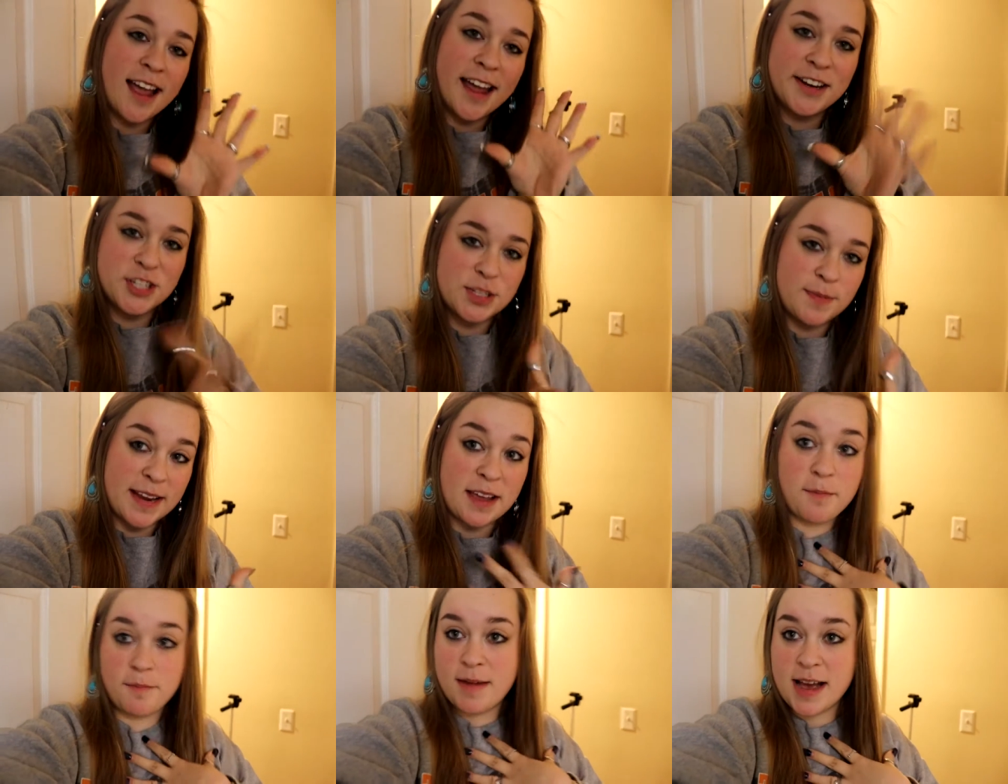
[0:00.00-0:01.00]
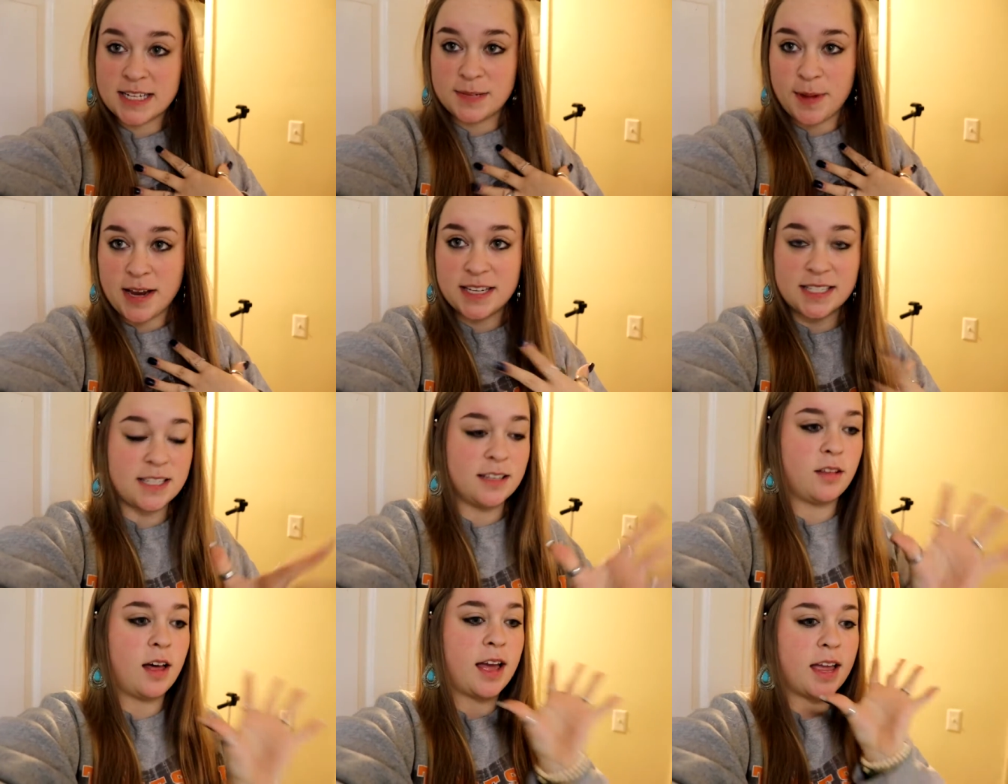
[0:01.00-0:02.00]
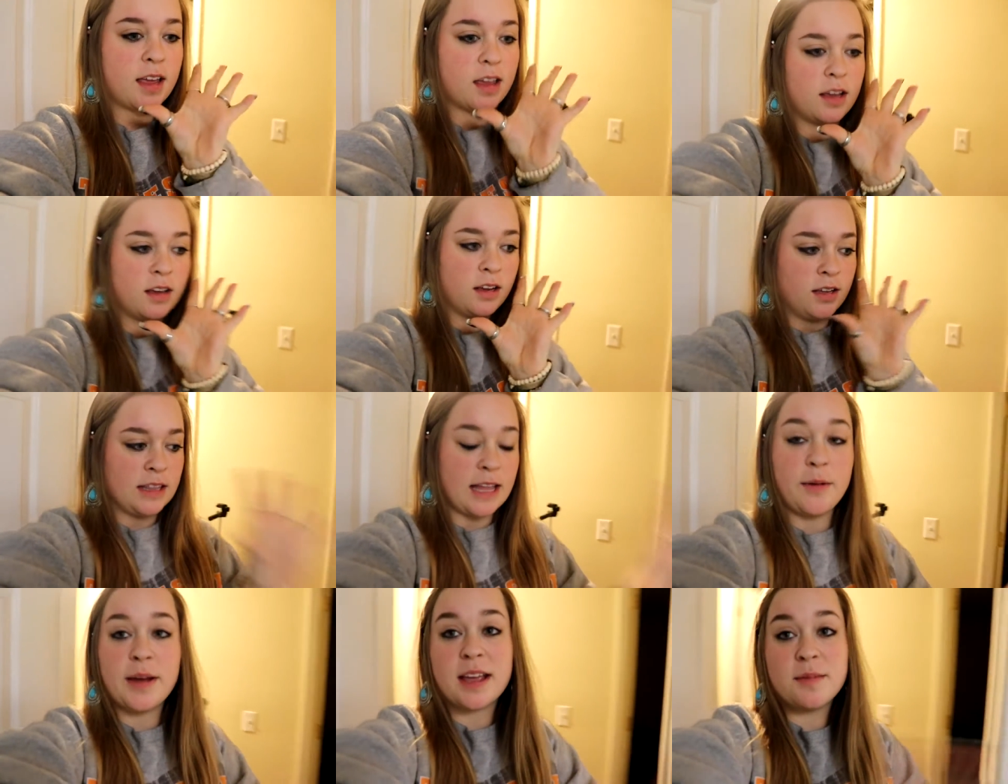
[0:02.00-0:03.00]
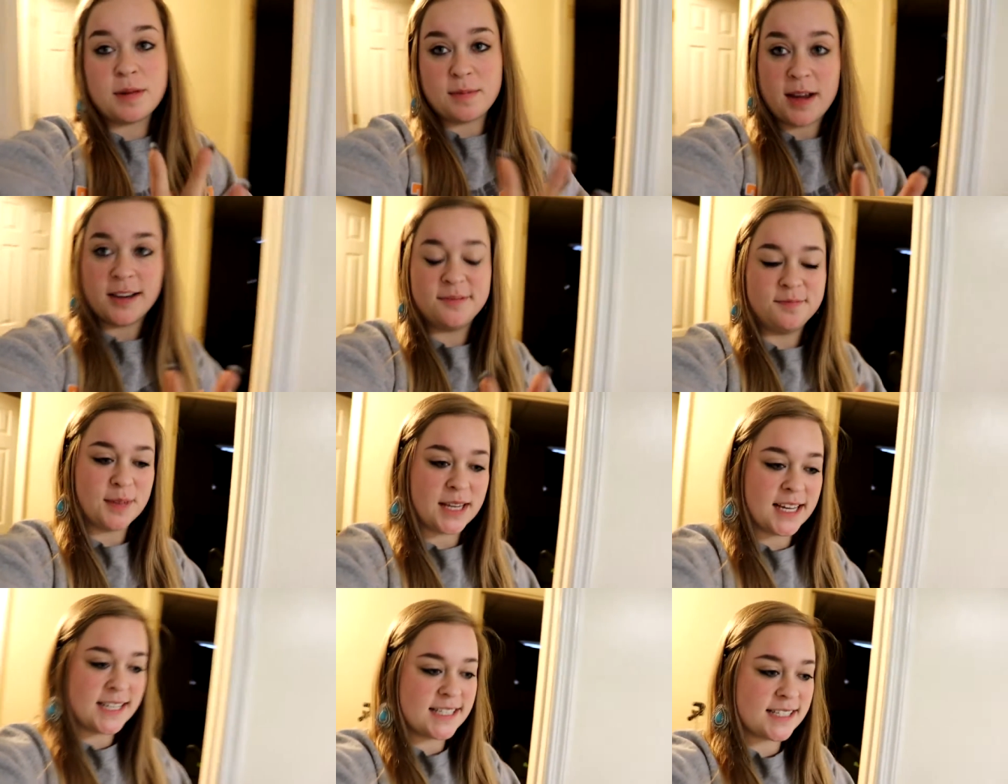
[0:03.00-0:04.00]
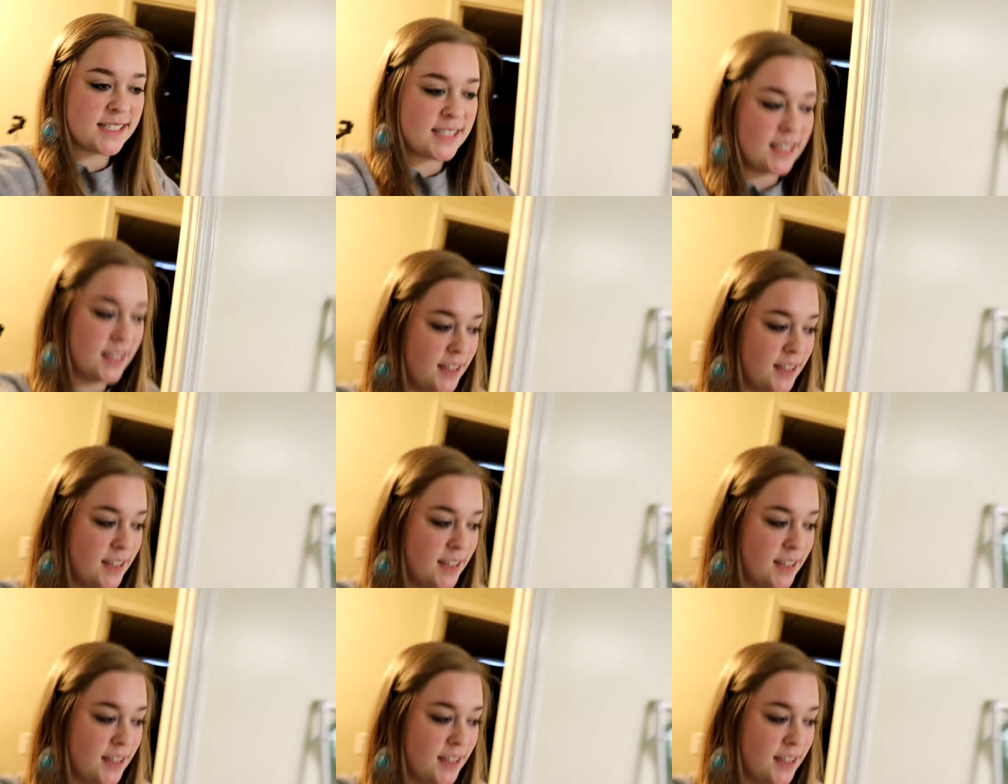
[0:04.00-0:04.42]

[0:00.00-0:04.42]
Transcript: and just make it my space. Like, that way it can be mine, because